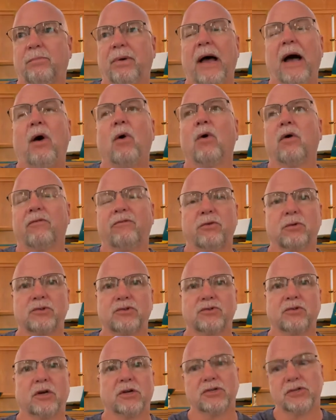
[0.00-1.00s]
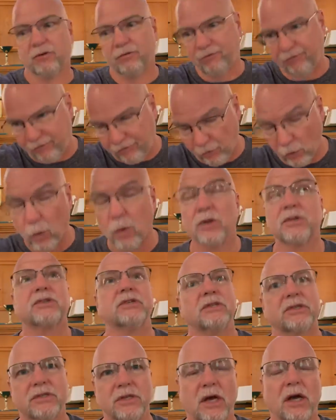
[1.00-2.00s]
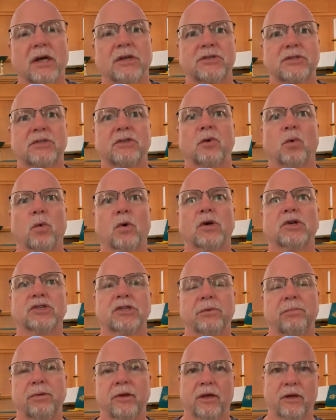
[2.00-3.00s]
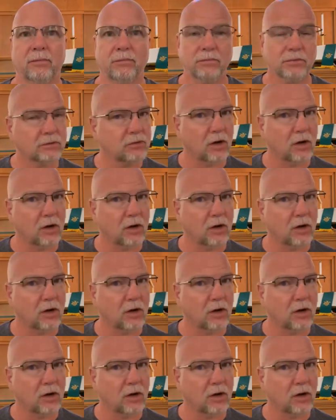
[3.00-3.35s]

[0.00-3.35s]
powerful structure forces us to worship him.